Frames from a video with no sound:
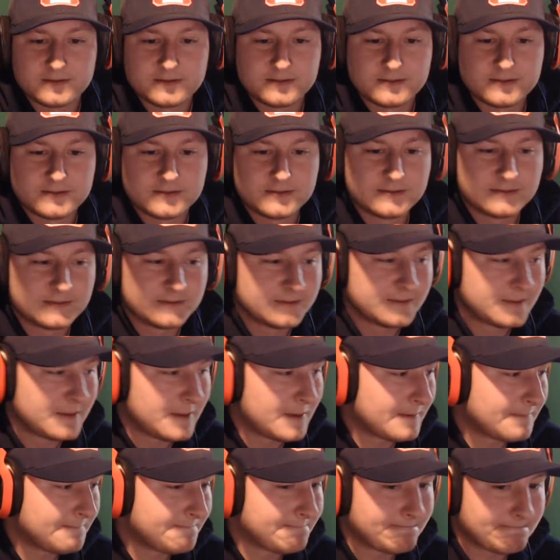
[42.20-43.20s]

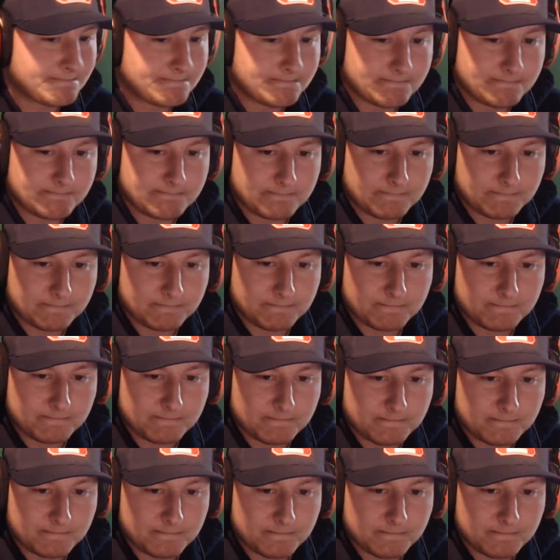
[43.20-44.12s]
Nobody speaks.